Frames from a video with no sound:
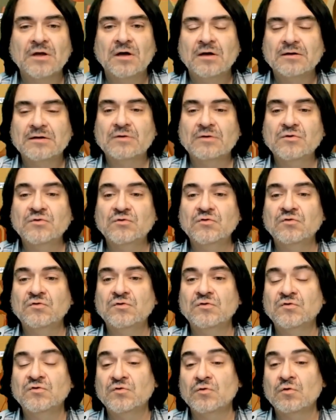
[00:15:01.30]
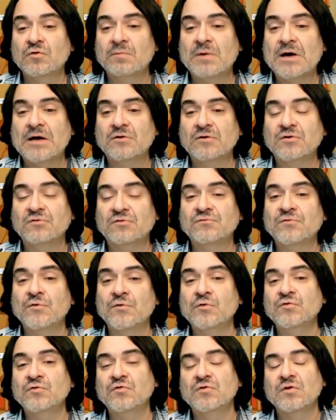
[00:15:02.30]
Now this is the soda bottle. The
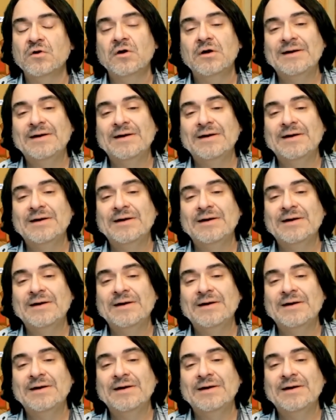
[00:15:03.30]
first